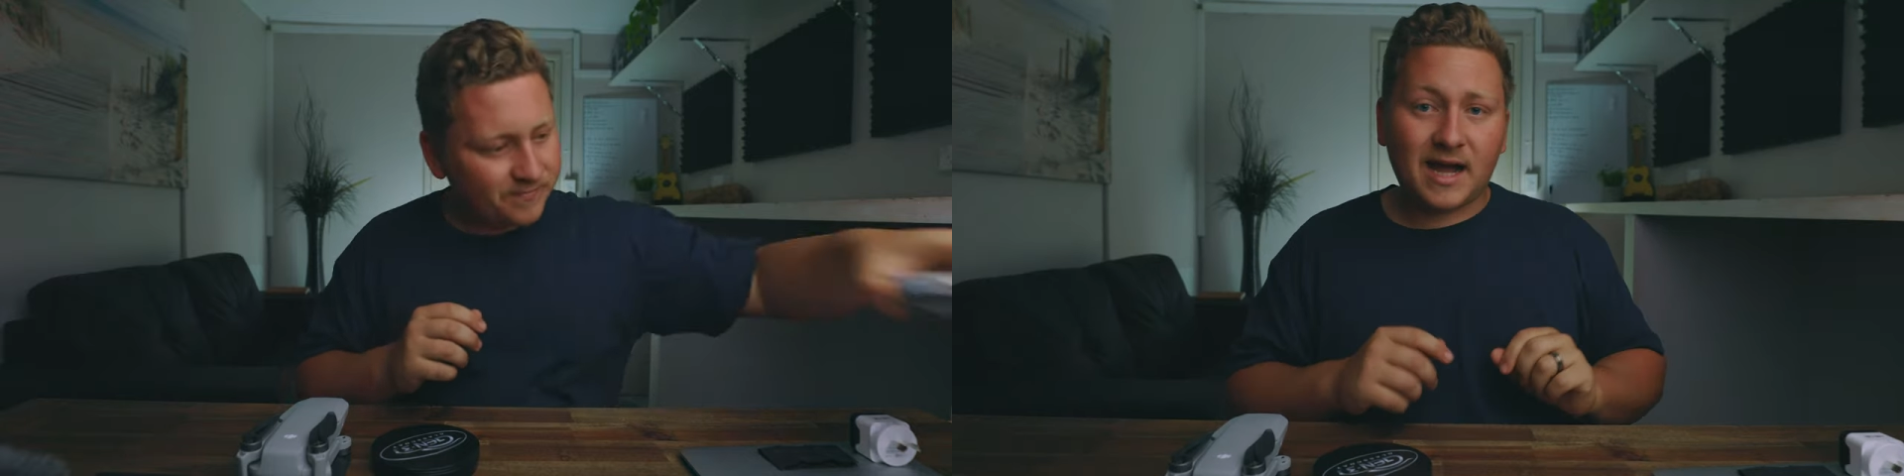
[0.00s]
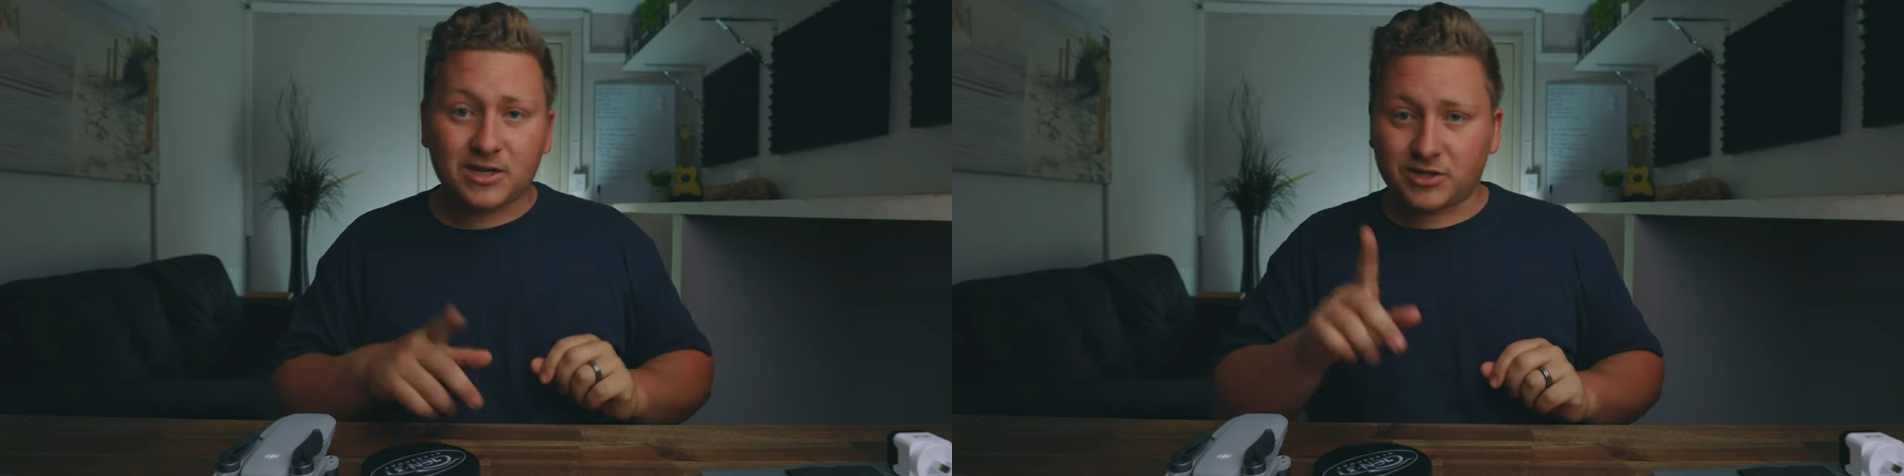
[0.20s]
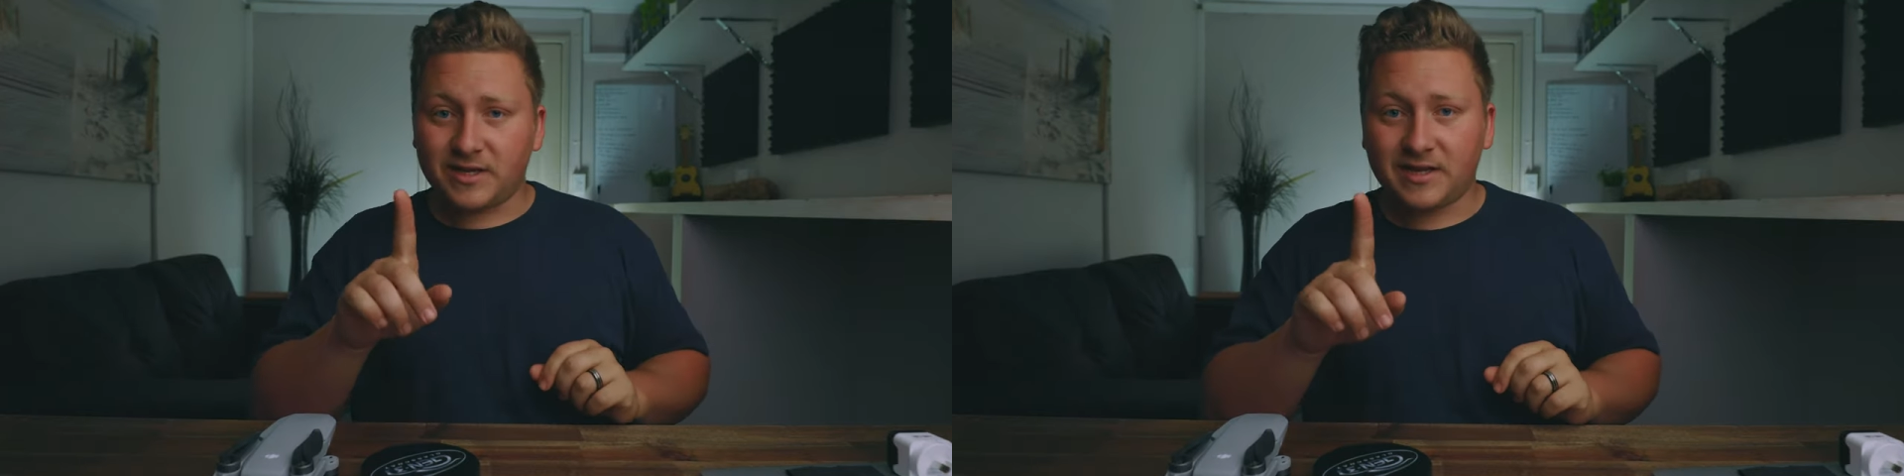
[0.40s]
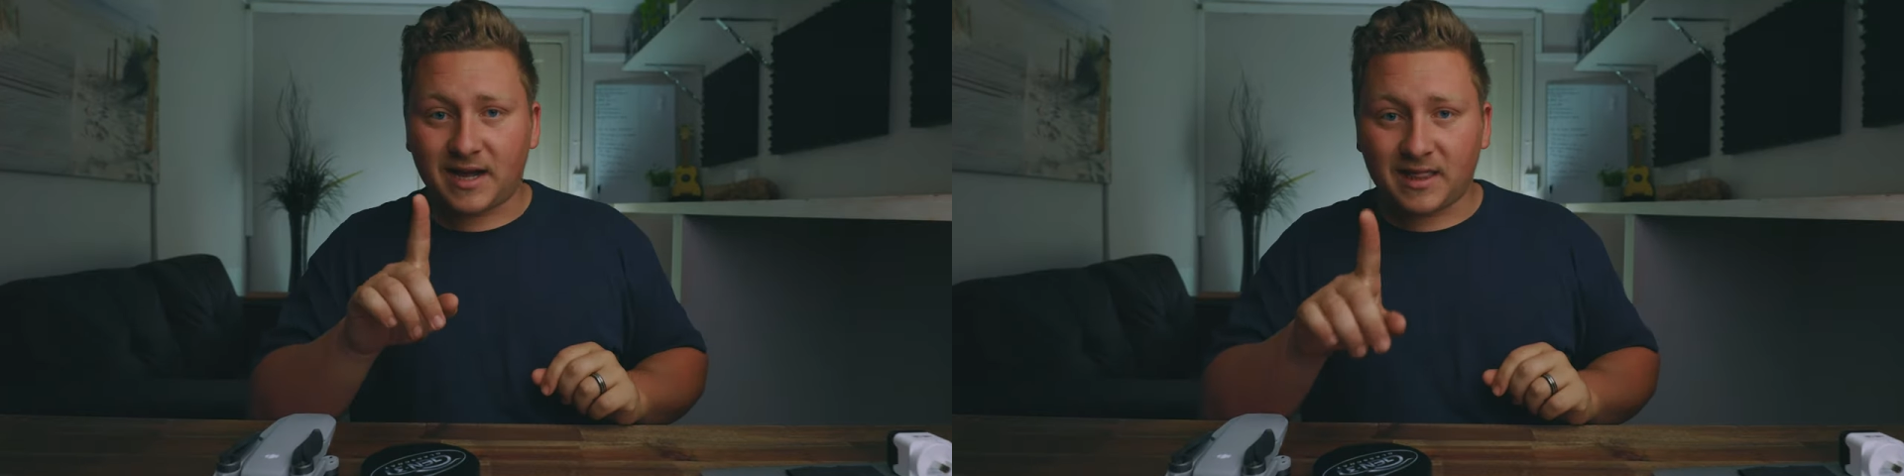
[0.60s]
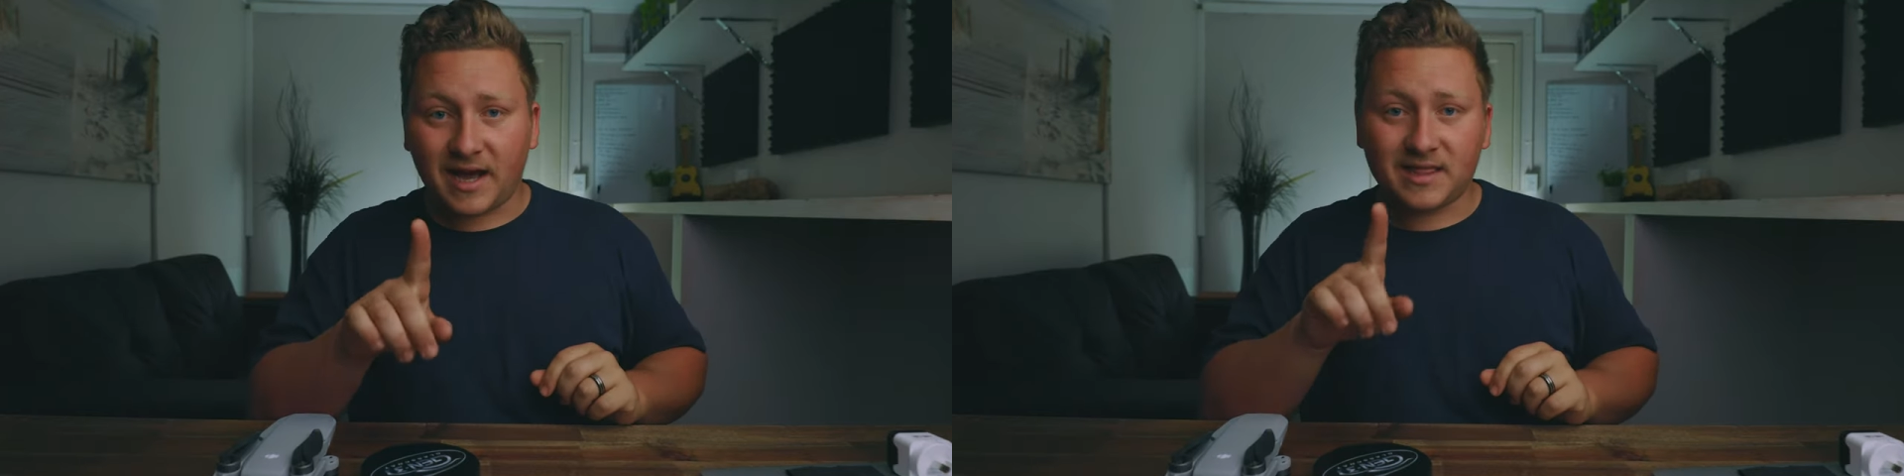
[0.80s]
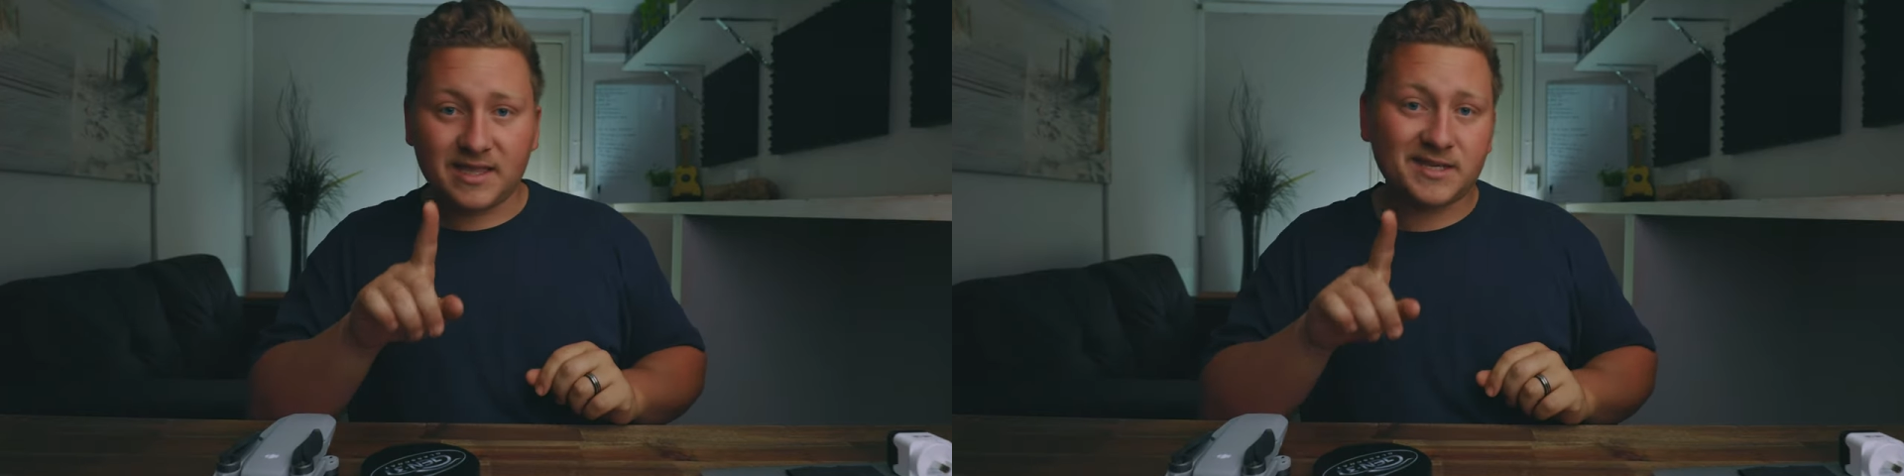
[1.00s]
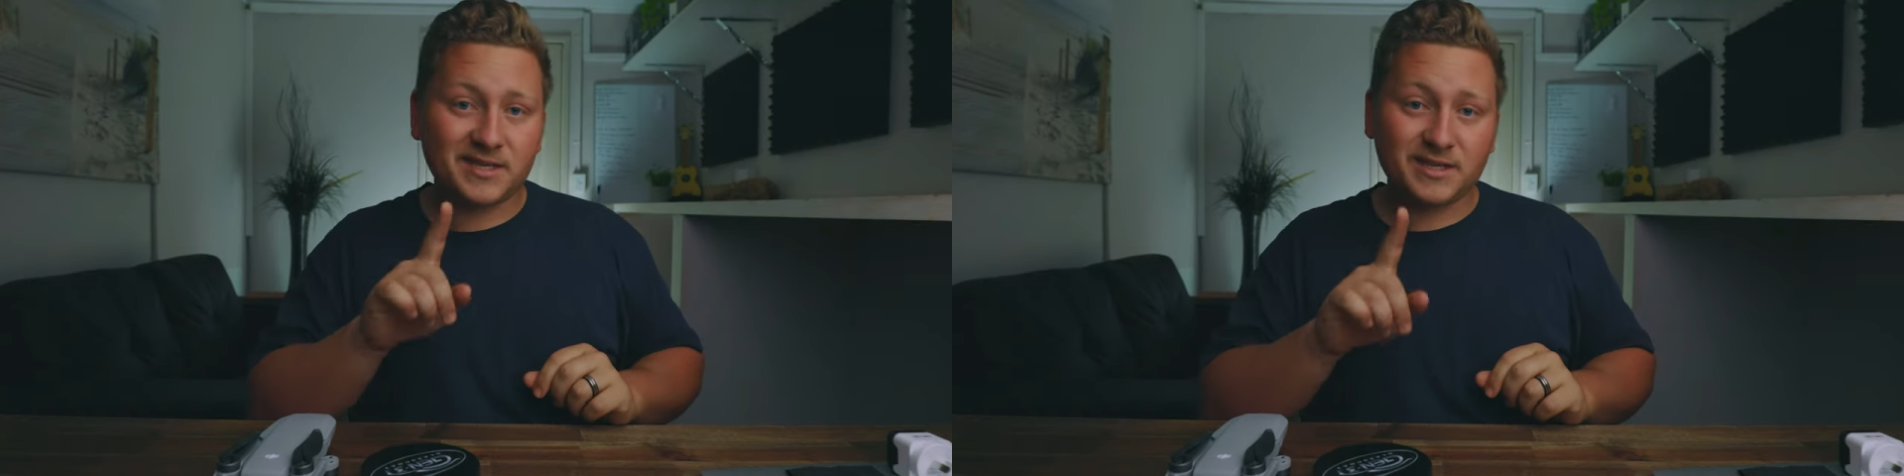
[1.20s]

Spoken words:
Actually, I lied. This